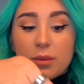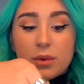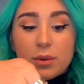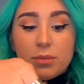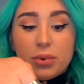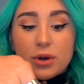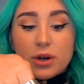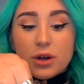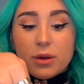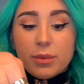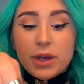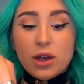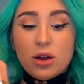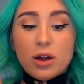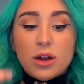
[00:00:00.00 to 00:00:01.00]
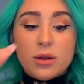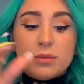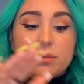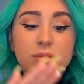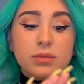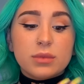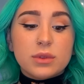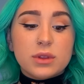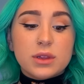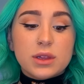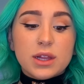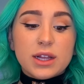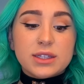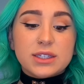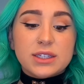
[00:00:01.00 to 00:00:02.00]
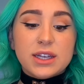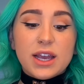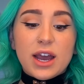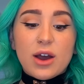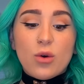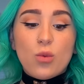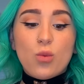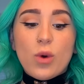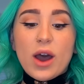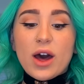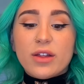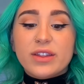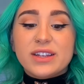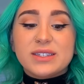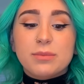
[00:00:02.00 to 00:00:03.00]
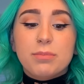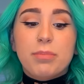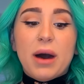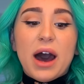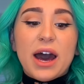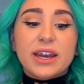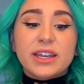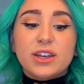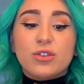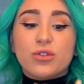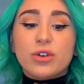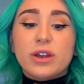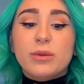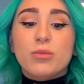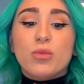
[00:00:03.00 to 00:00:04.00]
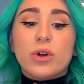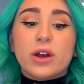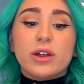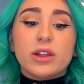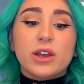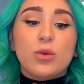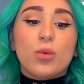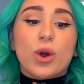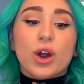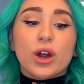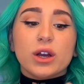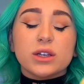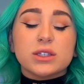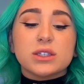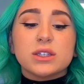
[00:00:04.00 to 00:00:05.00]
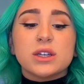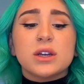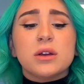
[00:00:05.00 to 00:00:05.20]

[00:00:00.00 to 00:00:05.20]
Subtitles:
I'm gonna put it on my arm. Let's see how well this body cream really works.